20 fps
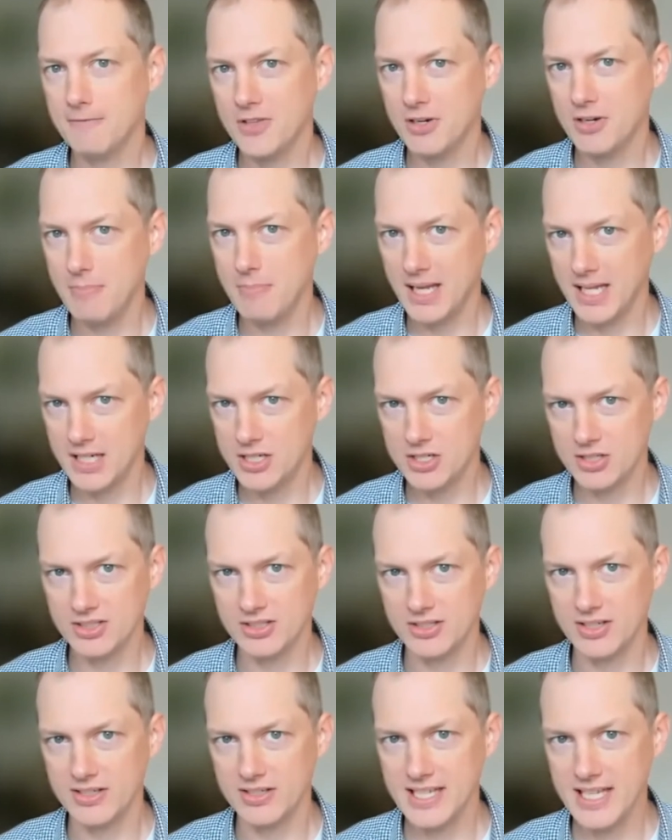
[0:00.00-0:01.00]
for their managers
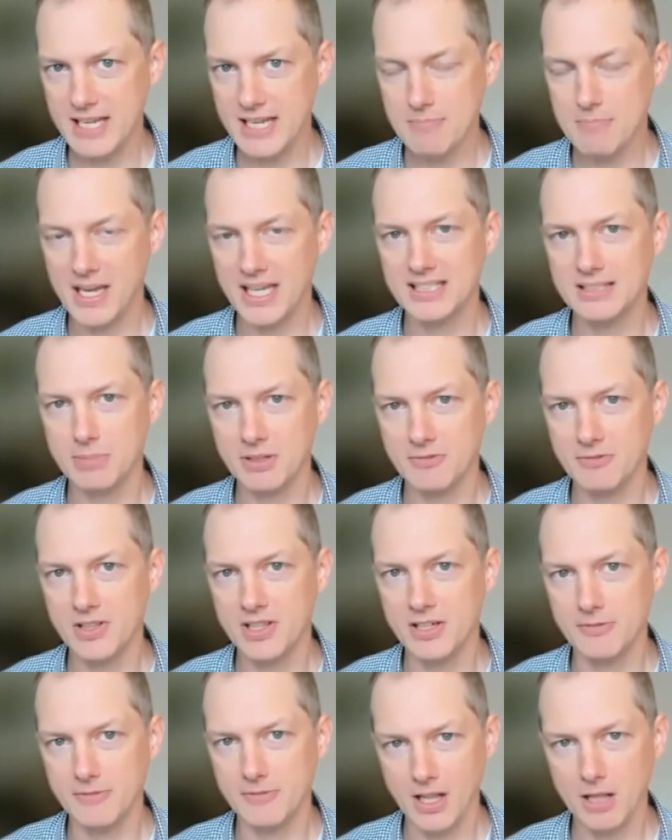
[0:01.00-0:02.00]
or their teammates, but for
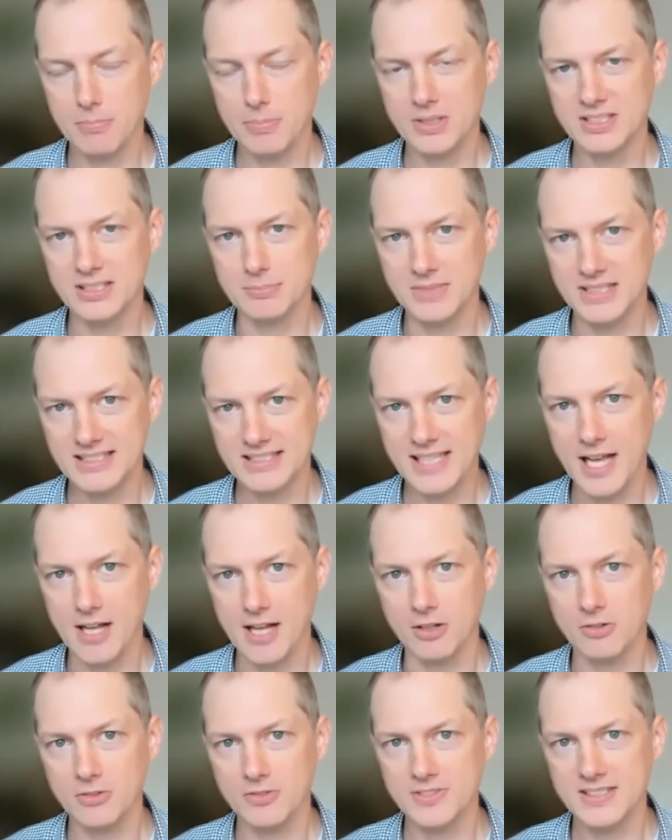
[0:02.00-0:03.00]
the developers
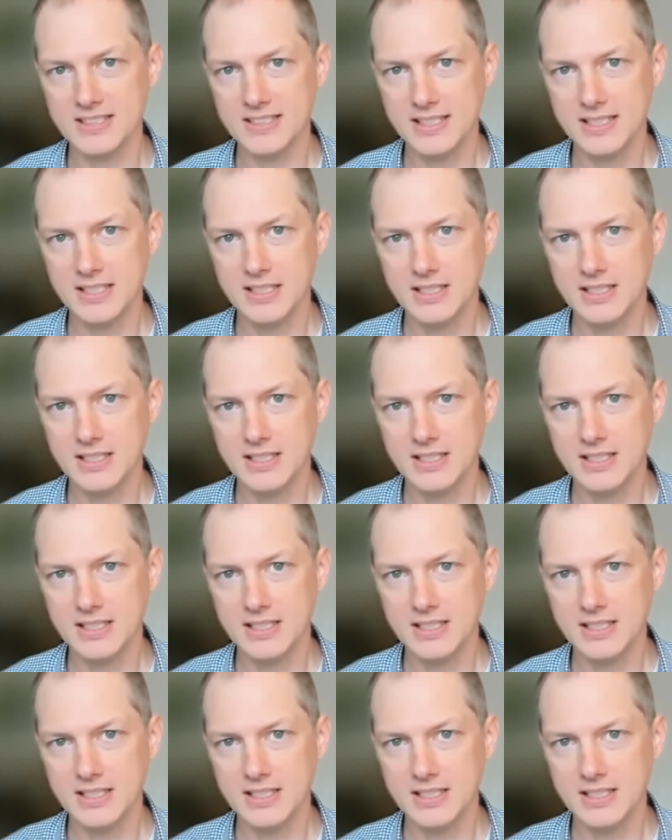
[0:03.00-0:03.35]
themselves.